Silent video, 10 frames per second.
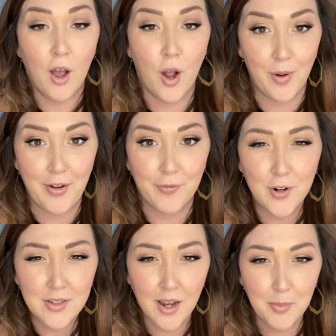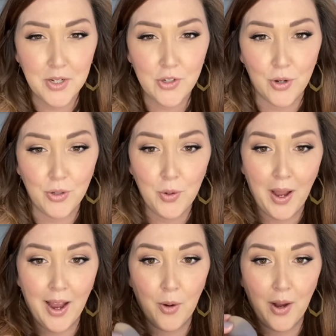All right, first I'm going to show you
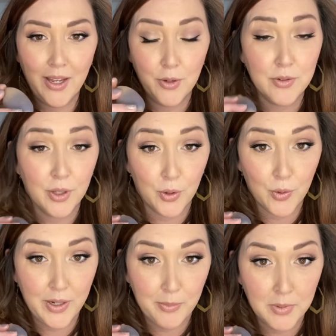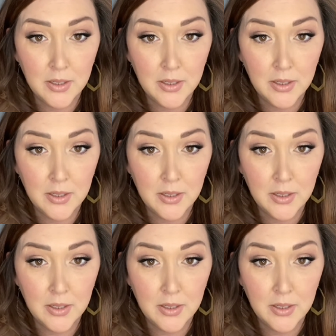how I use the cream